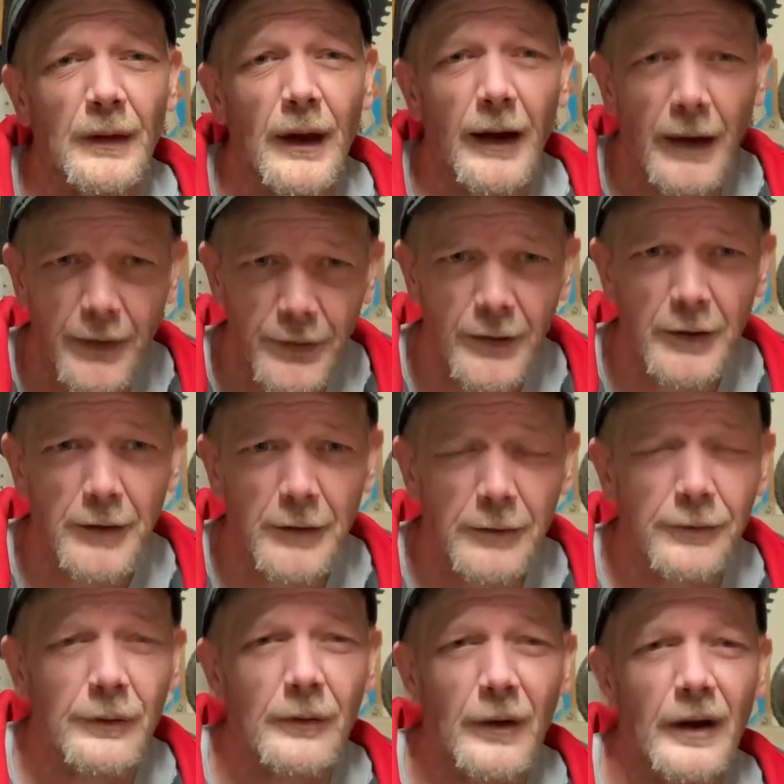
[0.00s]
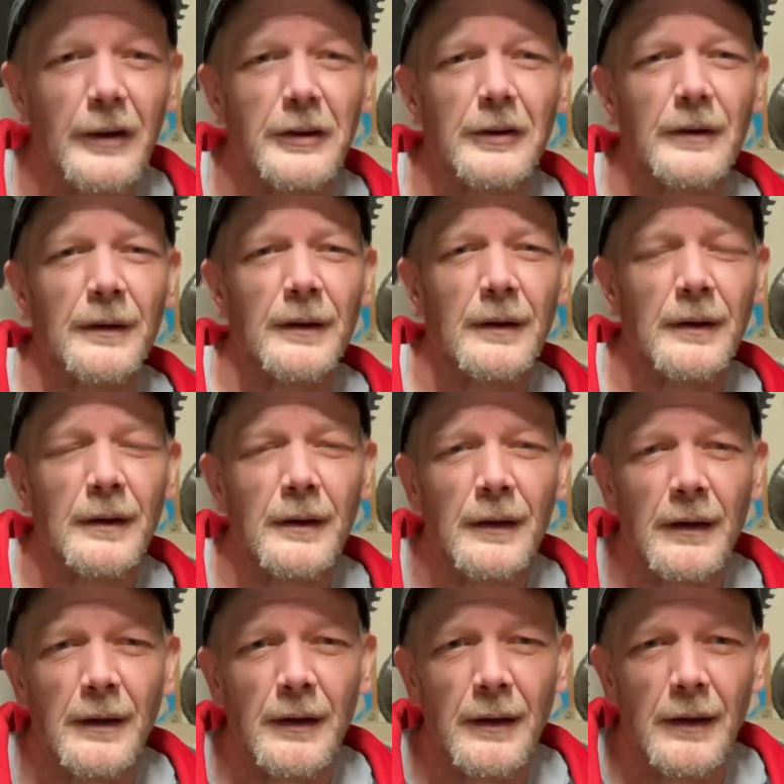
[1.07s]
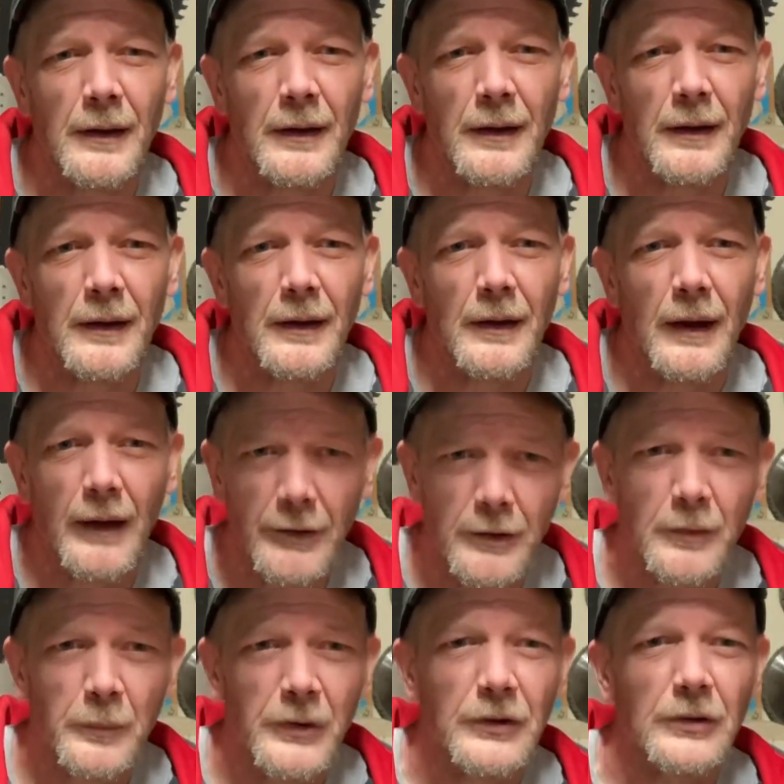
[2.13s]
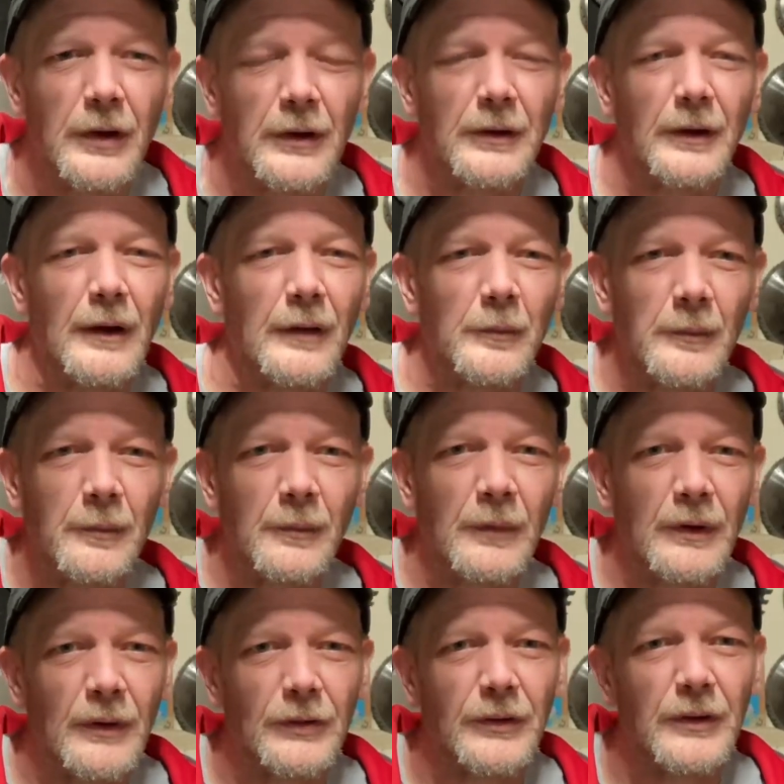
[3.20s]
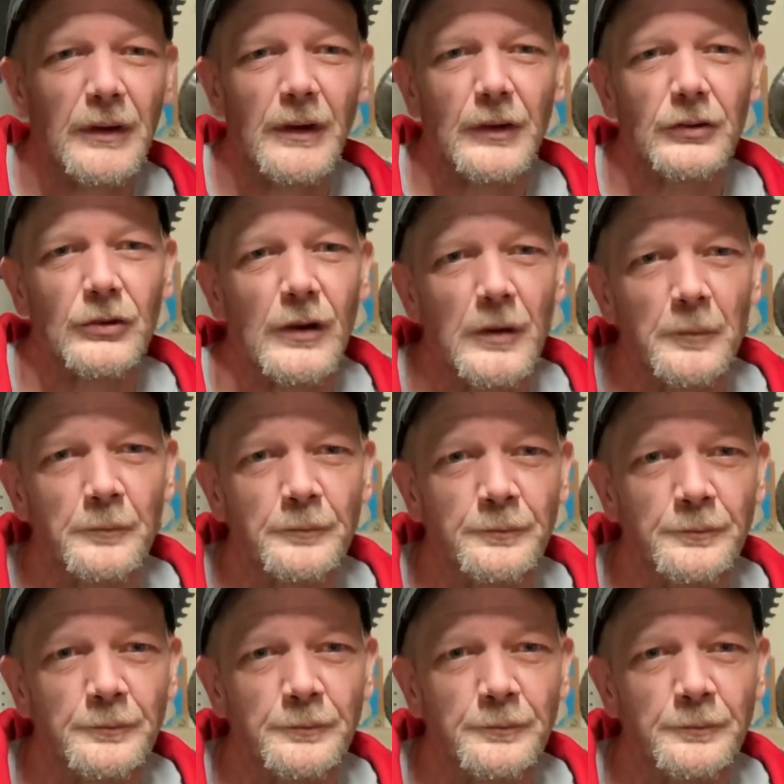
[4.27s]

I thank you for watching. I do appreciate your time, and I'll see you next time.